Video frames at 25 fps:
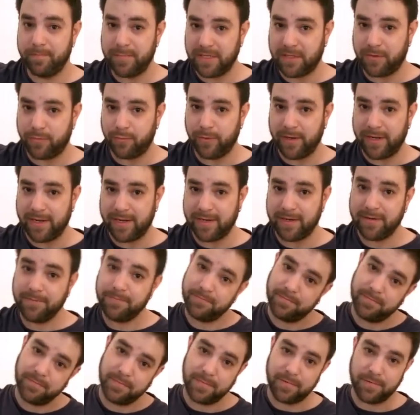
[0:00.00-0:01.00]

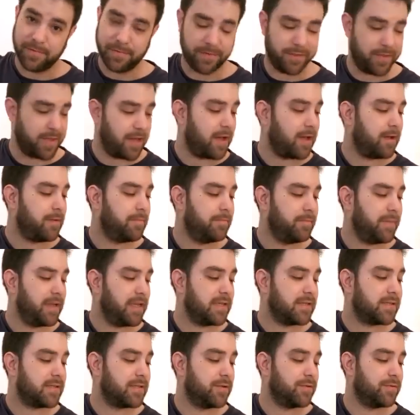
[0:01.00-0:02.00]
between the
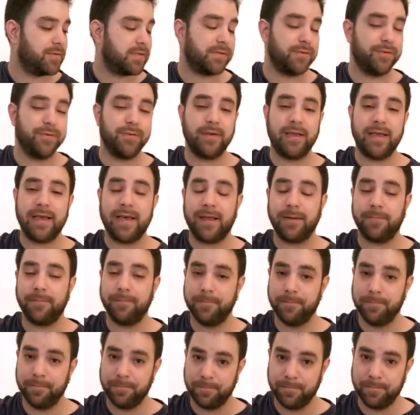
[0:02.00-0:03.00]
bass note, so you
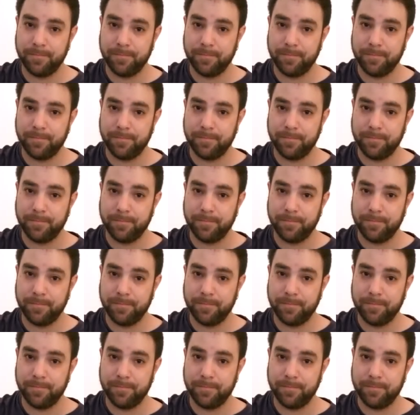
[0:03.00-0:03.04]
get.